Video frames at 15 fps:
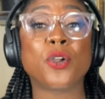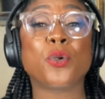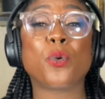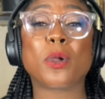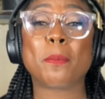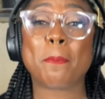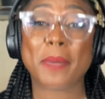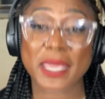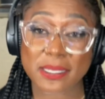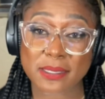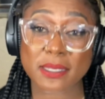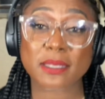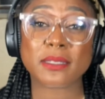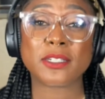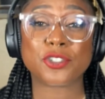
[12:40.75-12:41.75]
who are
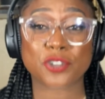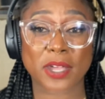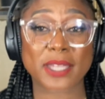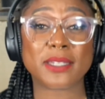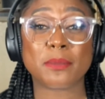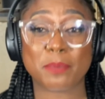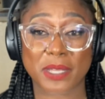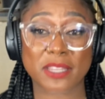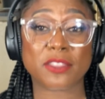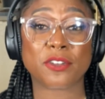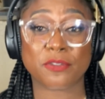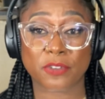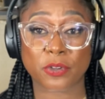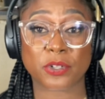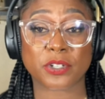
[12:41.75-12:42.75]
basically trying to pick
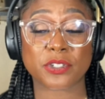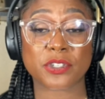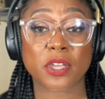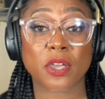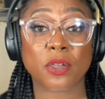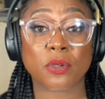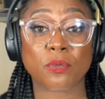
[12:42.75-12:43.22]
their voters